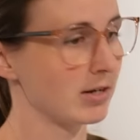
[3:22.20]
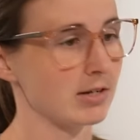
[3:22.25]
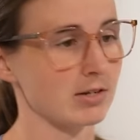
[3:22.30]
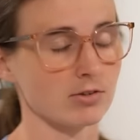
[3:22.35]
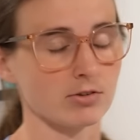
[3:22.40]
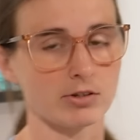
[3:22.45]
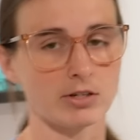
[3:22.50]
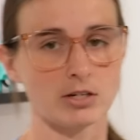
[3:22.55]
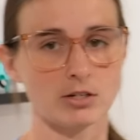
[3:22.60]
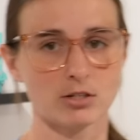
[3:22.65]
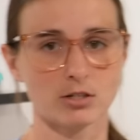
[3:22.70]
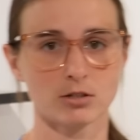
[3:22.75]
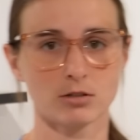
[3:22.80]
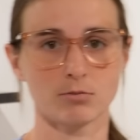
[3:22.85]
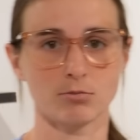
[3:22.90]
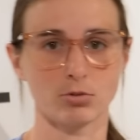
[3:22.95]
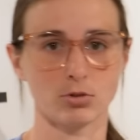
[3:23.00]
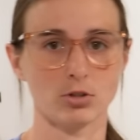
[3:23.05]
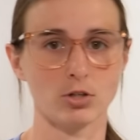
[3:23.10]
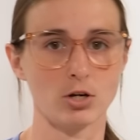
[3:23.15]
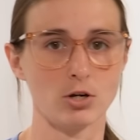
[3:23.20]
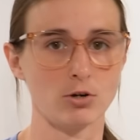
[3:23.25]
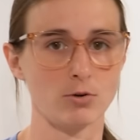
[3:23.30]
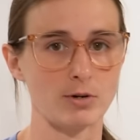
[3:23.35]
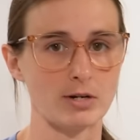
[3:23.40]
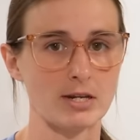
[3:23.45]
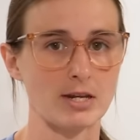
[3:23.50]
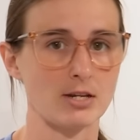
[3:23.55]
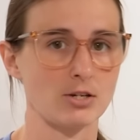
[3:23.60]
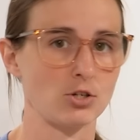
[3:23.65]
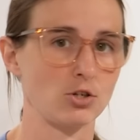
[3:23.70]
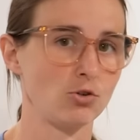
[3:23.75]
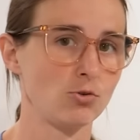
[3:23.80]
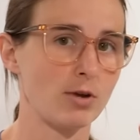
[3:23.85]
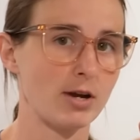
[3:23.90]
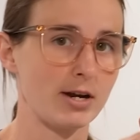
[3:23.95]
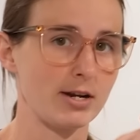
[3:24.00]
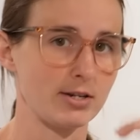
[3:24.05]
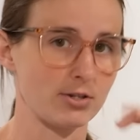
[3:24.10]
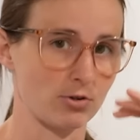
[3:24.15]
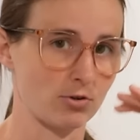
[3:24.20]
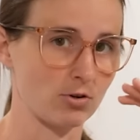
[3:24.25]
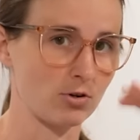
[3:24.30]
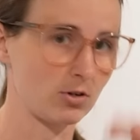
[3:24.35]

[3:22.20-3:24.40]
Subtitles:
is linked below in case you guys are